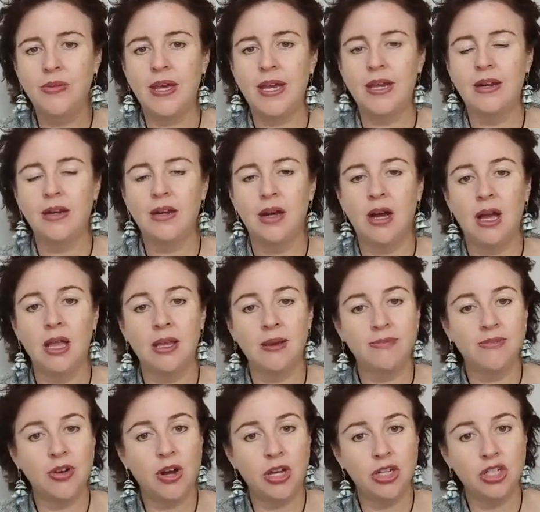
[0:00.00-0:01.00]
then I'll
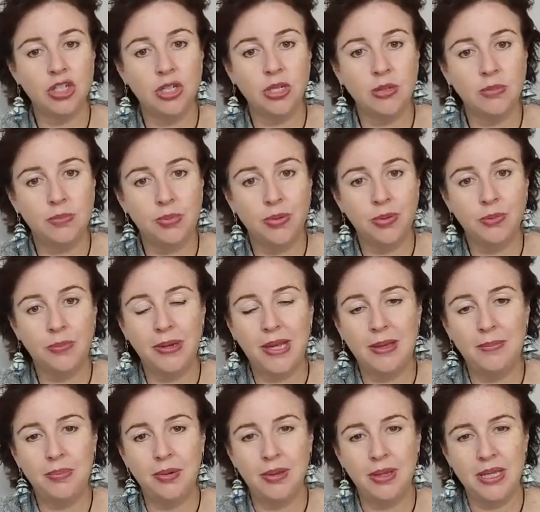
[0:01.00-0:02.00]
invite you to put
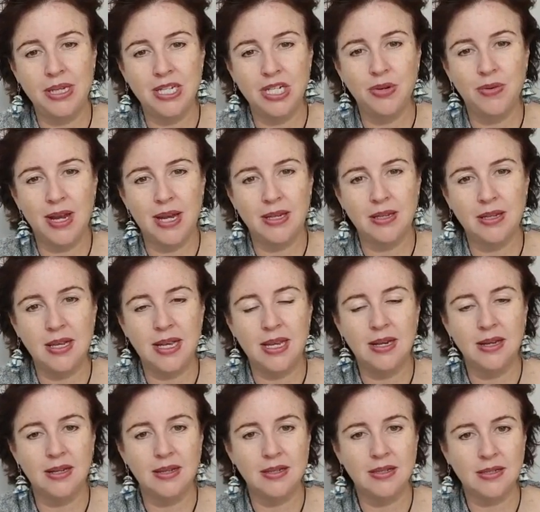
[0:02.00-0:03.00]
people into our
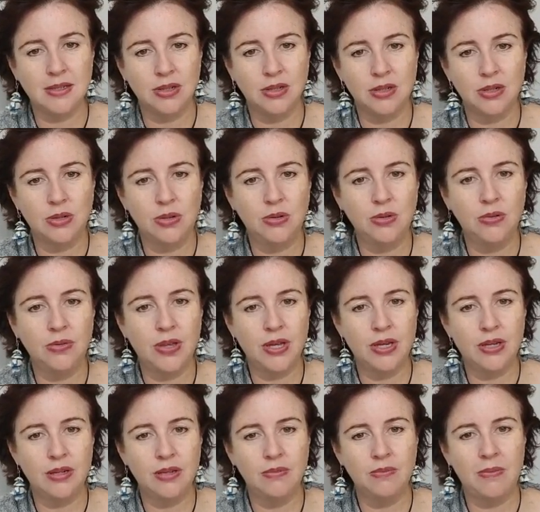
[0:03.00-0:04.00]
healing circle
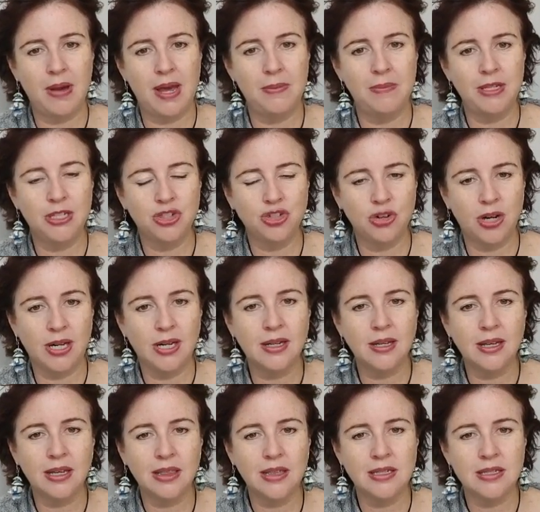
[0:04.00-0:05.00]
that may be
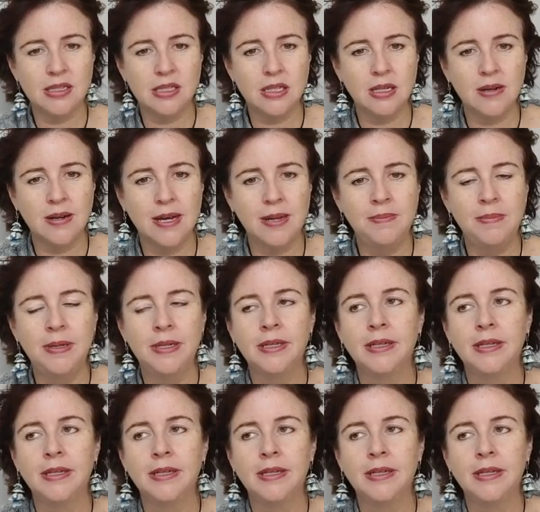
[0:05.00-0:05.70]
struggling at this time.